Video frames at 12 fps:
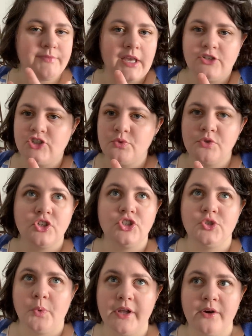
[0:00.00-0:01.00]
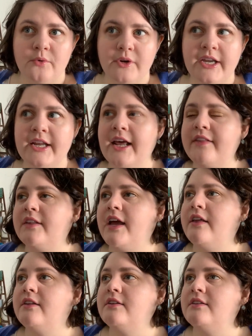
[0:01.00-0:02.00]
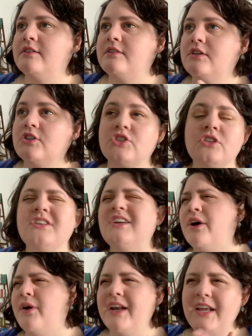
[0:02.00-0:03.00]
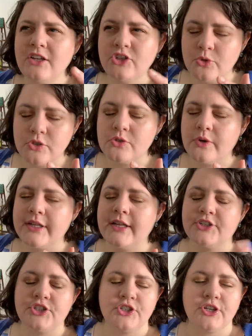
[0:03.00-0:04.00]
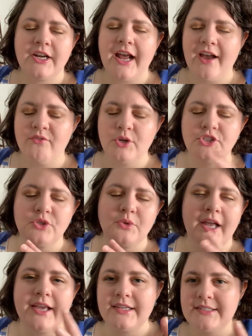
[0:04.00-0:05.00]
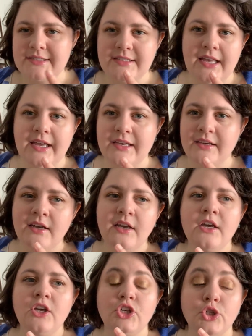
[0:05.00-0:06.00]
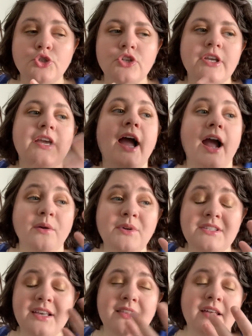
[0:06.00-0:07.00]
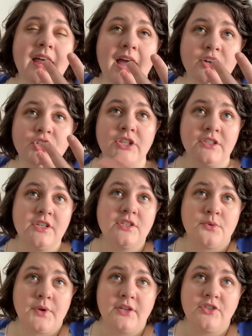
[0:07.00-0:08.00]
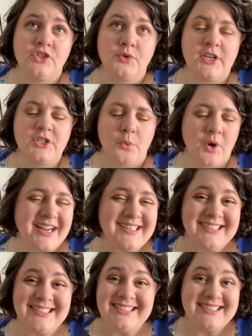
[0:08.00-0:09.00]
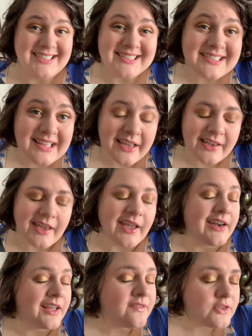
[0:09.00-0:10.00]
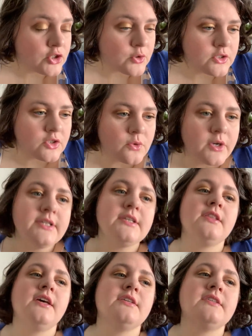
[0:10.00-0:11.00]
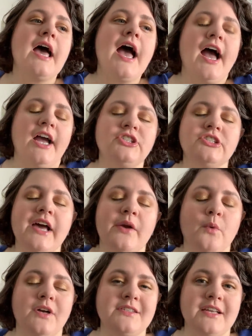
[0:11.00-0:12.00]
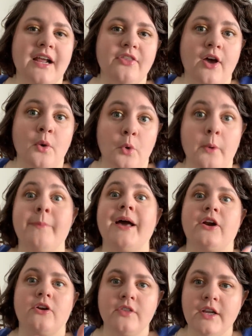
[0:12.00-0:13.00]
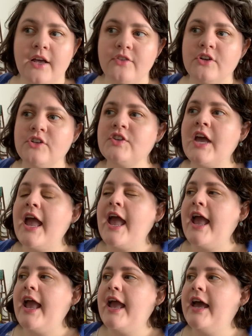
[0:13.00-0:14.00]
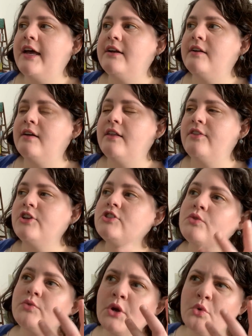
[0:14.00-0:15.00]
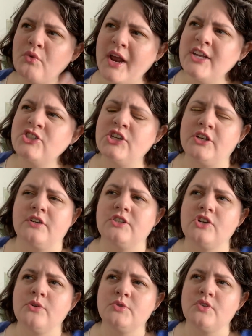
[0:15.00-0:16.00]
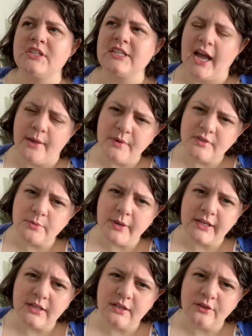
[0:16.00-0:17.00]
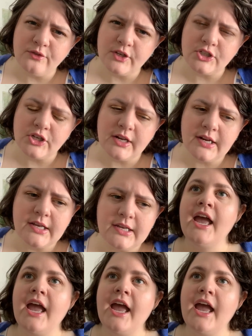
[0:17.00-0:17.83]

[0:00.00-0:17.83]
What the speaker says: It just was a joy to read. And there's, you know, in any short story collection, you're gonna have ones you like and dislike. Usually, I would say that actually this is a rare situation where I didn't dislike any of the short stories in this. I just had ones that I thought were better than others. And there's a real range here in terms of the type of speculative fiction it is.